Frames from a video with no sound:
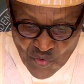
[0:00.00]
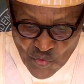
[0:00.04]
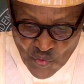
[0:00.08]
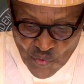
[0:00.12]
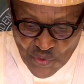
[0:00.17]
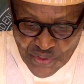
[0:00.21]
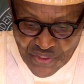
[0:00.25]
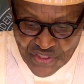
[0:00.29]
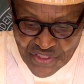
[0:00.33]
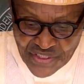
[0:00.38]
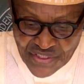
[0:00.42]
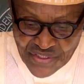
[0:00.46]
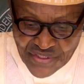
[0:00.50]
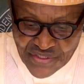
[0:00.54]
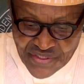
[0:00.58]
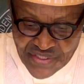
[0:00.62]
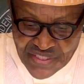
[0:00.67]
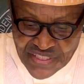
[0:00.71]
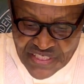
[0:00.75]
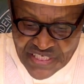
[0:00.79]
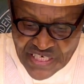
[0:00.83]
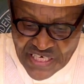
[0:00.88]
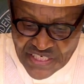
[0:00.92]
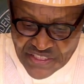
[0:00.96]
We need
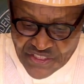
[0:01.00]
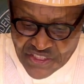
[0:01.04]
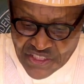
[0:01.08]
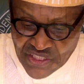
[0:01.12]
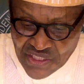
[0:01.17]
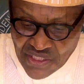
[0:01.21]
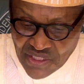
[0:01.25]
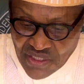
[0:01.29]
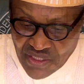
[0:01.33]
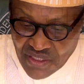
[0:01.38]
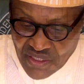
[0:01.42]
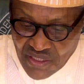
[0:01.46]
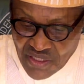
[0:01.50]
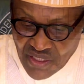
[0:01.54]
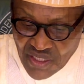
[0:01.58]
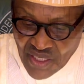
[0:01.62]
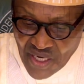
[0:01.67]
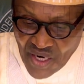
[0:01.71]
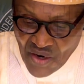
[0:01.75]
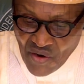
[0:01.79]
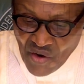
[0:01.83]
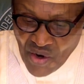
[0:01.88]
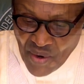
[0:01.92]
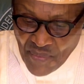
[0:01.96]
to nurture
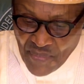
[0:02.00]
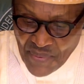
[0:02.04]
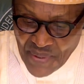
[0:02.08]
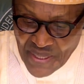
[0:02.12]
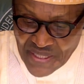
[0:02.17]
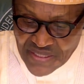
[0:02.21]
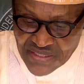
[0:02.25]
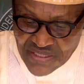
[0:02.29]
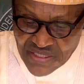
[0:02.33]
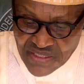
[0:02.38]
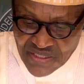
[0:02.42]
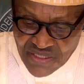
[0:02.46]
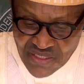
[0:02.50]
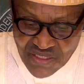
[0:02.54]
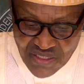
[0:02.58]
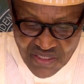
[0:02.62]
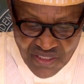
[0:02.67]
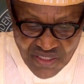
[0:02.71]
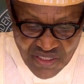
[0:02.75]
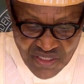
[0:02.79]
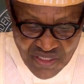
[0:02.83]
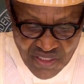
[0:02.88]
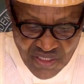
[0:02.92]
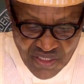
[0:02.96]
our party,
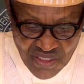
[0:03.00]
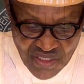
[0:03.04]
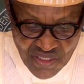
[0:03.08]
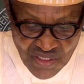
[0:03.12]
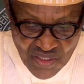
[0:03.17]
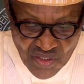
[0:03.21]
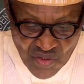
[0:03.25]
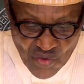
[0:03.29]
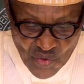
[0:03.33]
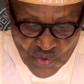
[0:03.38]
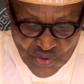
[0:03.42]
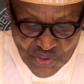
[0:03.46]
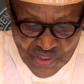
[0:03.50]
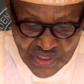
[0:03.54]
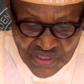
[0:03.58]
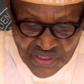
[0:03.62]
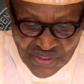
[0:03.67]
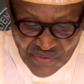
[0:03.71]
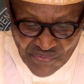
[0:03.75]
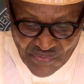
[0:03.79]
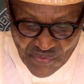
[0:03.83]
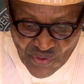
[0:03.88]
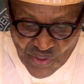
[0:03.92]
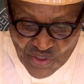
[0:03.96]
which is
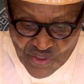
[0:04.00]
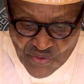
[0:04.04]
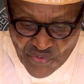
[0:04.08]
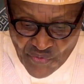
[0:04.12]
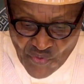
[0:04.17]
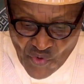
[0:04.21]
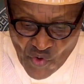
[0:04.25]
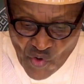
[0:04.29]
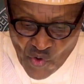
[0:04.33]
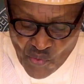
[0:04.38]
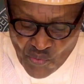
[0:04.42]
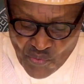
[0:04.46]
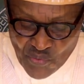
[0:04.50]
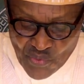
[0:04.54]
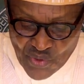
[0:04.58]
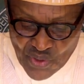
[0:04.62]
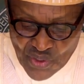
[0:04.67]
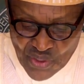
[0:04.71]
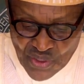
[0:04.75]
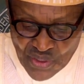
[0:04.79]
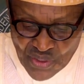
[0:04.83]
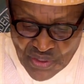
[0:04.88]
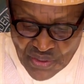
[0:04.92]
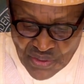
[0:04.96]
a platform
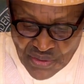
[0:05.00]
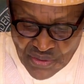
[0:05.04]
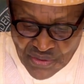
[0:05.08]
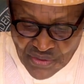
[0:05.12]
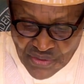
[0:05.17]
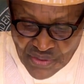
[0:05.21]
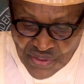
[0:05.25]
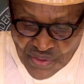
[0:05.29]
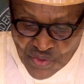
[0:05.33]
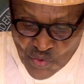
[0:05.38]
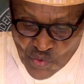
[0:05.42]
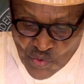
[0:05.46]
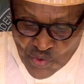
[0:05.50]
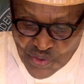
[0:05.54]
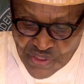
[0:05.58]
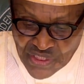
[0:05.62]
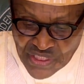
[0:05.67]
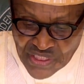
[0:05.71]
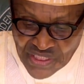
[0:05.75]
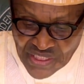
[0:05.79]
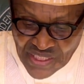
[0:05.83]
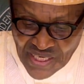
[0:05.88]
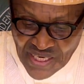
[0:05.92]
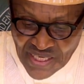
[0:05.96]
that will
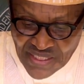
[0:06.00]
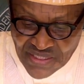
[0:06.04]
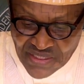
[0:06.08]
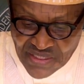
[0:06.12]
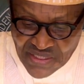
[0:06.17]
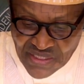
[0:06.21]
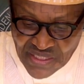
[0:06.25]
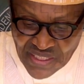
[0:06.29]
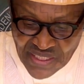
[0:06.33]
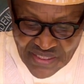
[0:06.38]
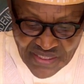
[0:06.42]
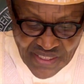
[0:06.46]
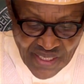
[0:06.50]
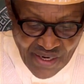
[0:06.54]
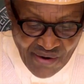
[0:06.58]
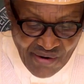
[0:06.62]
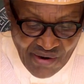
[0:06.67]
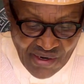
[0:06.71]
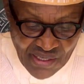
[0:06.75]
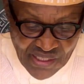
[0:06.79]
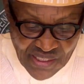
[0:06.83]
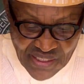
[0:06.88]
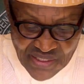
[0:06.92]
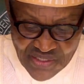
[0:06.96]
take us and
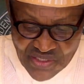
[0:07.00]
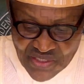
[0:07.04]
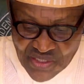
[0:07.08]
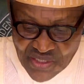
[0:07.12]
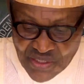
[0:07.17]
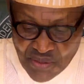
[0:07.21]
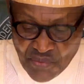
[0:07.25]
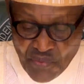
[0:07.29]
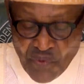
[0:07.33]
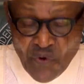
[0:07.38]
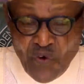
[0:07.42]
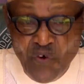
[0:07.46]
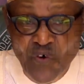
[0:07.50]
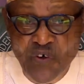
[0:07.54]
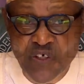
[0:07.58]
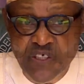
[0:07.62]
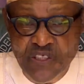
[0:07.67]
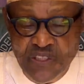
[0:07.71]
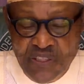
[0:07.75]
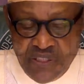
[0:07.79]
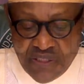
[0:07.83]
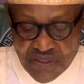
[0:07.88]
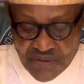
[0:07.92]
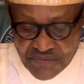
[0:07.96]
our country
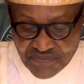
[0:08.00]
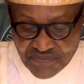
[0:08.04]
forward.